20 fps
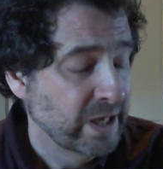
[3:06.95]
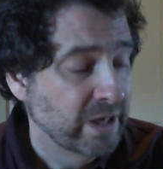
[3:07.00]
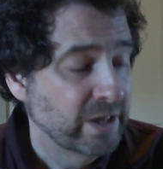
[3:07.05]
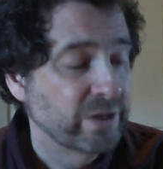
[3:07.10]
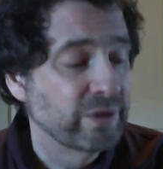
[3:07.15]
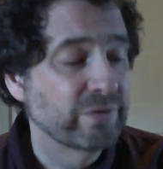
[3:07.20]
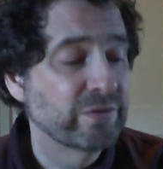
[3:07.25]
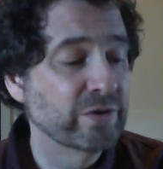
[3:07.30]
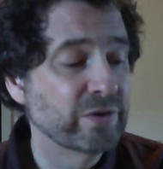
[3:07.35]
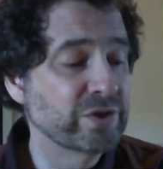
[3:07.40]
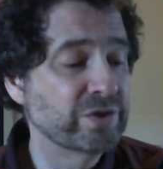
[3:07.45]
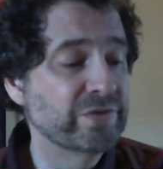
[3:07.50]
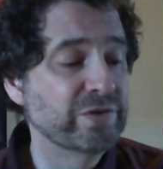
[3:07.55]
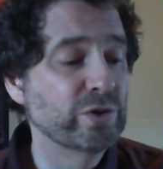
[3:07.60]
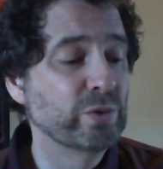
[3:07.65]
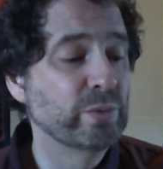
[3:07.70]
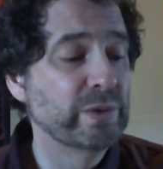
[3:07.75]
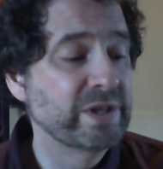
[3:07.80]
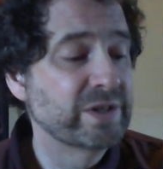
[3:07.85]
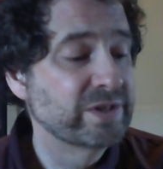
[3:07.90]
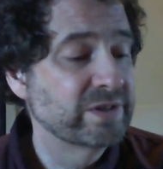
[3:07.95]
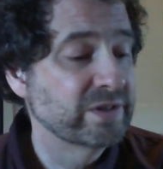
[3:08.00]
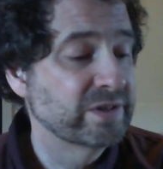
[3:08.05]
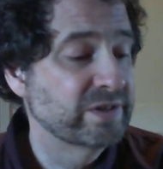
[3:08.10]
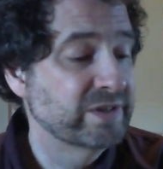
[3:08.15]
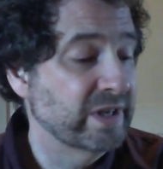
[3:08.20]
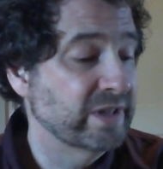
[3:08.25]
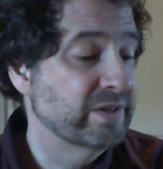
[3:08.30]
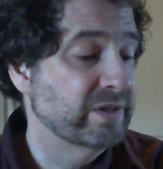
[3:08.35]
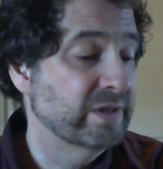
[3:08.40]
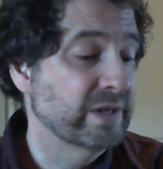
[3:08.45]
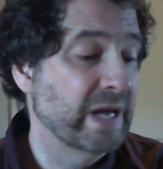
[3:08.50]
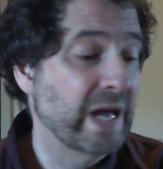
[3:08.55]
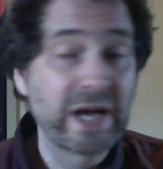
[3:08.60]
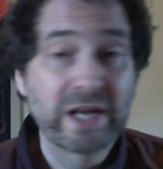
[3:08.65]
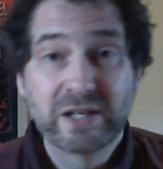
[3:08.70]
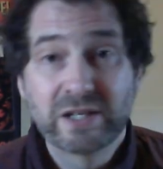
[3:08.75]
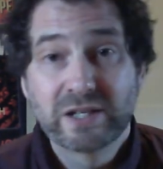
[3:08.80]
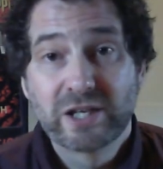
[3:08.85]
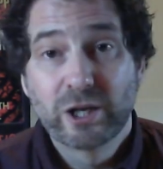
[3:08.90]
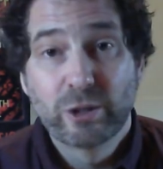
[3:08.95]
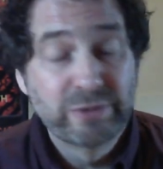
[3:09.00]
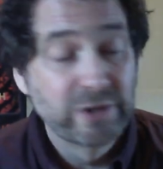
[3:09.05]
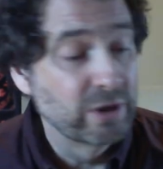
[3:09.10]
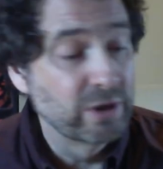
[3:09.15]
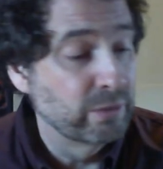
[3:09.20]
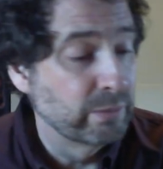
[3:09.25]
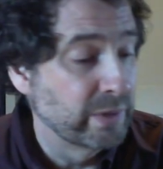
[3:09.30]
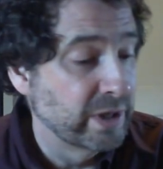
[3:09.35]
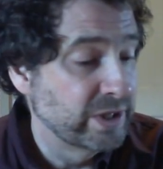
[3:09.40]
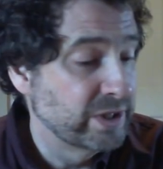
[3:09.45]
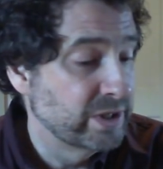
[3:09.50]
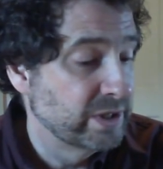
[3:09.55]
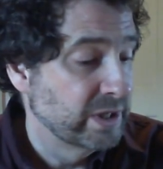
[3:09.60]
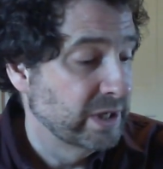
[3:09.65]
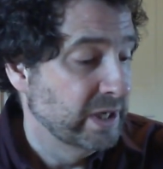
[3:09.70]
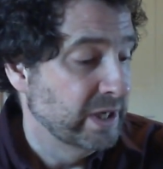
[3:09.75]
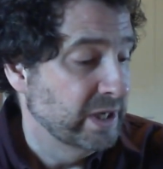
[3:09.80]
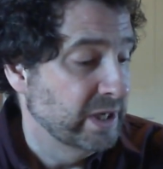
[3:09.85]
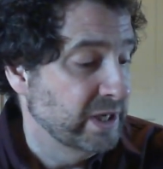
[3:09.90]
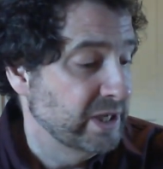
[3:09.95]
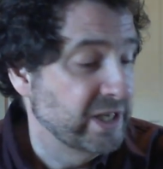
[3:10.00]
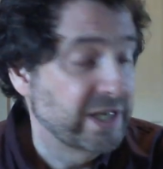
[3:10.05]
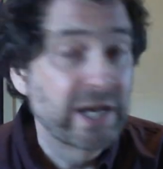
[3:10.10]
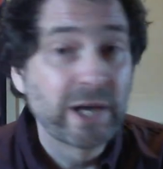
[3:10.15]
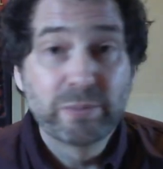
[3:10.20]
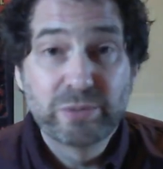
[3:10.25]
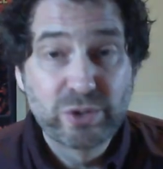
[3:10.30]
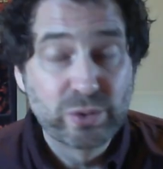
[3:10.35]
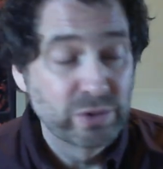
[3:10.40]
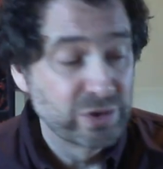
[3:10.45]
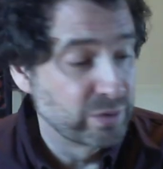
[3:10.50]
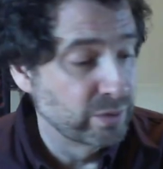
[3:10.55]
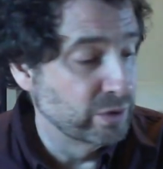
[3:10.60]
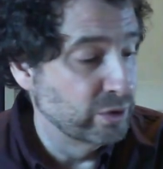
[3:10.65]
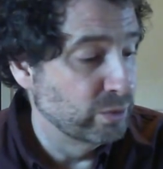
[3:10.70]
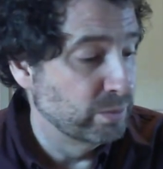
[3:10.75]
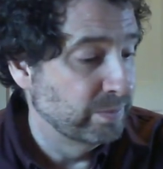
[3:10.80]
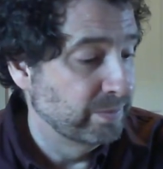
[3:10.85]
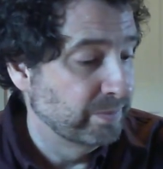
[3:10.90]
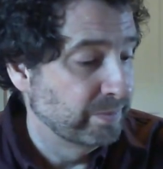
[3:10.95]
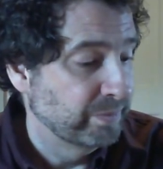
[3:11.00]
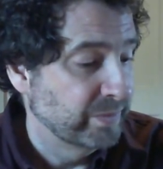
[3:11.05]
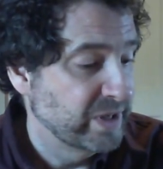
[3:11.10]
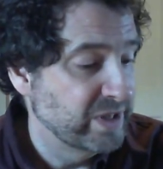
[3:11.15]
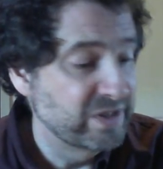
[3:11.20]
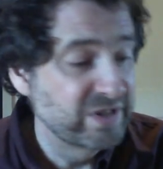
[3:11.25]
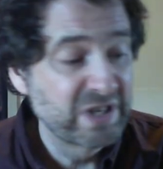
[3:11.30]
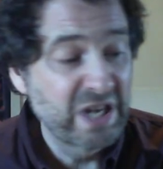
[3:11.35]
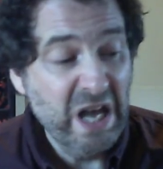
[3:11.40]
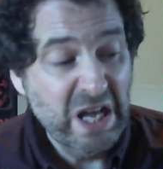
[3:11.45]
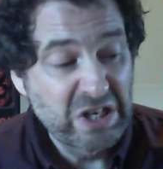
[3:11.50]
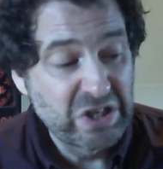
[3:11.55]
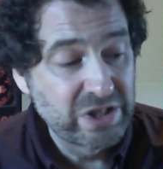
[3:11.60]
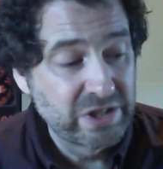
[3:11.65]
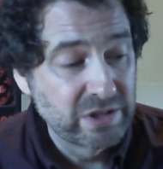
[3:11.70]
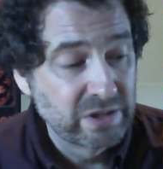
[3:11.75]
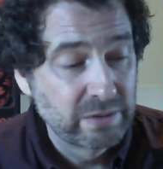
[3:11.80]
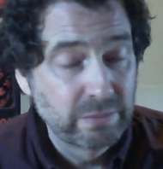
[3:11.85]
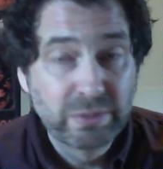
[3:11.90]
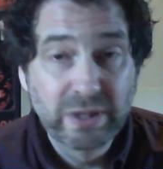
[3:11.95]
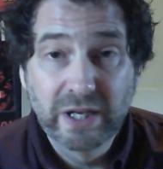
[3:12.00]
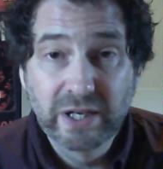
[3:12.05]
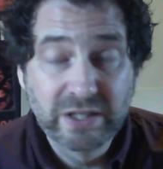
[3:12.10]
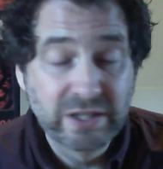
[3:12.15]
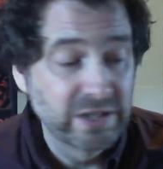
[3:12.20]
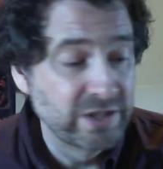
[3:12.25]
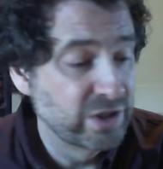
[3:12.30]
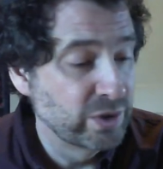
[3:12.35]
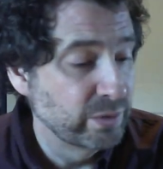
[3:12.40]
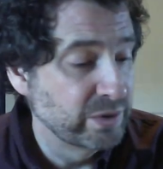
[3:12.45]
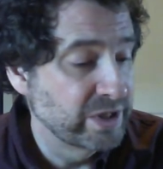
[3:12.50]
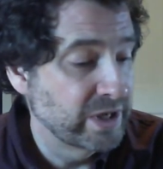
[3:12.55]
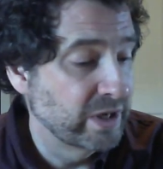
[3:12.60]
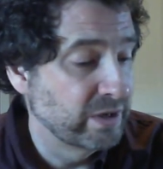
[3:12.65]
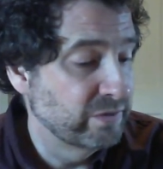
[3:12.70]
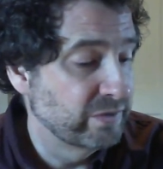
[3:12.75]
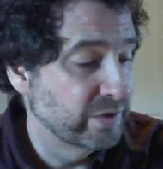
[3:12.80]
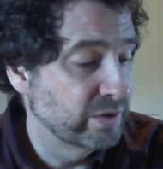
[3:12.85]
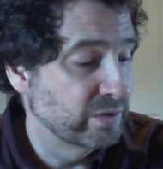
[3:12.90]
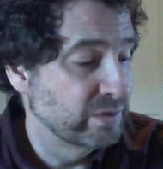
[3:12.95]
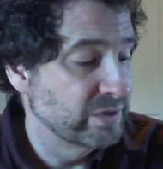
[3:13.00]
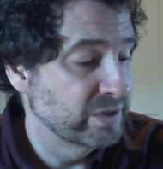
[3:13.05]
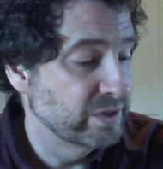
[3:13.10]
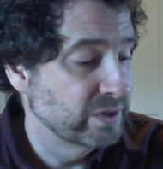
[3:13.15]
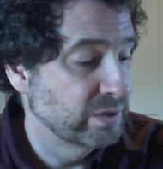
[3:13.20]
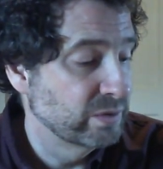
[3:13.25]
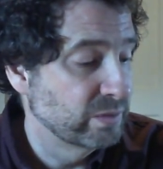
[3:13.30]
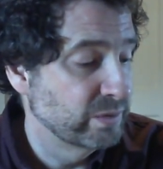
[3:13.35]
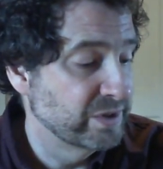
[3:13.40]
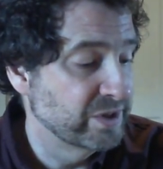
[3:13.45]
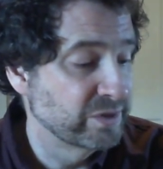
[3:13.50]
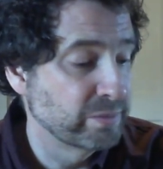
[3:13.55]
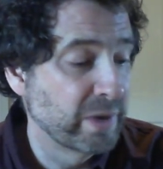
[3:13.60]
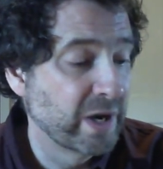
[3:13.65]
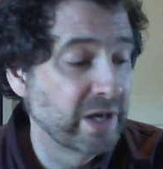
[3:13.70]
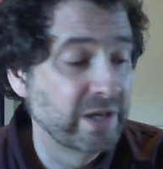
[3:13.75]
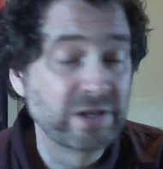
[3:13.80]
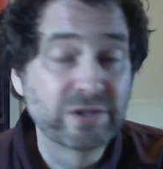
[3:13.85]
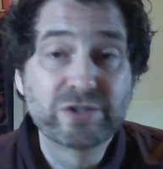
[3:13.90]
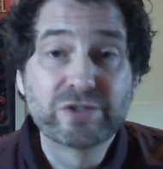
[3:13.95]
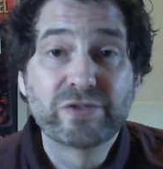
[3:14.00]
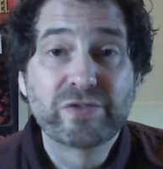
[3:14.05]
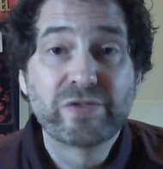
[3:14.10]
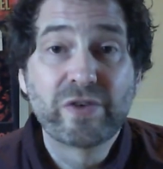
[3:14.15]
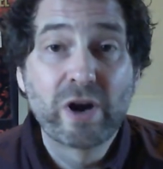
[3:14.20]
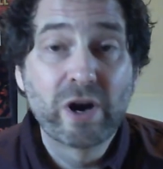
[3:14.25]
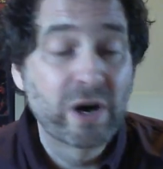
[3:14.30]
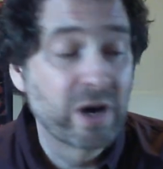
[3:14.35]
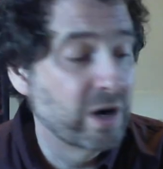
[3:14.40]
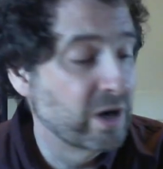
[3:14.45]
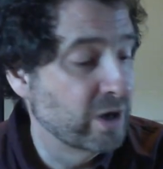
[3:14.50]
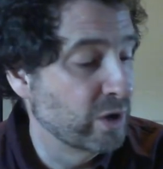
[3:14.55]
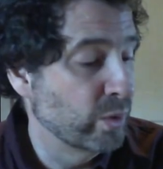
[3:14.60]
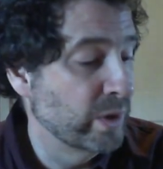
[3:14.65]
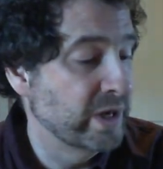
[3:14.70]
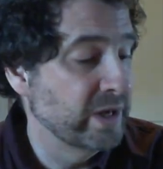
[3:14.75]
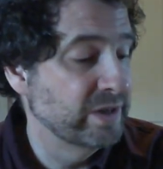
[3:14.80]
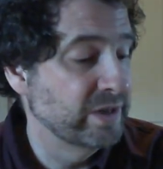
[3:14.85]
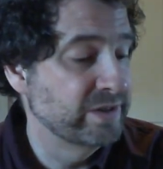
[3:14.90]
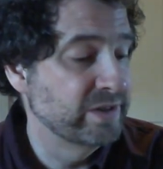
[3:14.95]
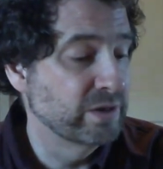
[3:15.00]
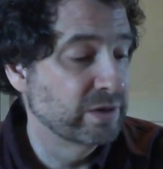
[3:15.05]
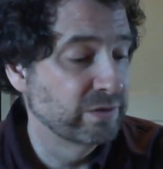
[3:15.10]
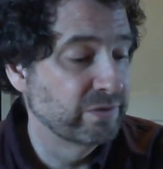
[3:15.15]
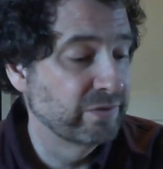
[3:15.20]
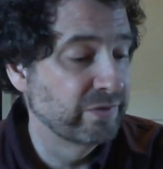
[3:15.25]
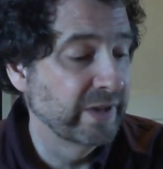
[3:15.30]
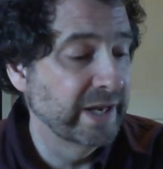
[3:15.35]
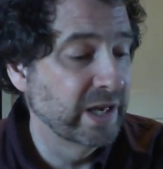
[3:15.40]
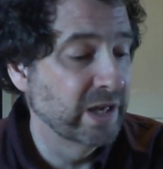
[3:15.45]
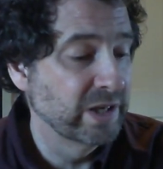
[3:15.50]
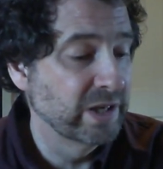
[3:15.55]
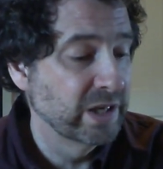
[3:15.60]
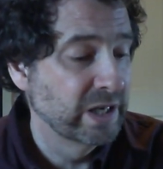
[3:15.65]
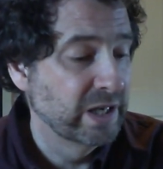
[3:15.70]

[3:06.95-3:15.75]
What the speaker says: The first few weeks, Seth hadn't helped out much. He kept to his room. He sketched, plugged into his headphones, with his mind as far away as he could fling it.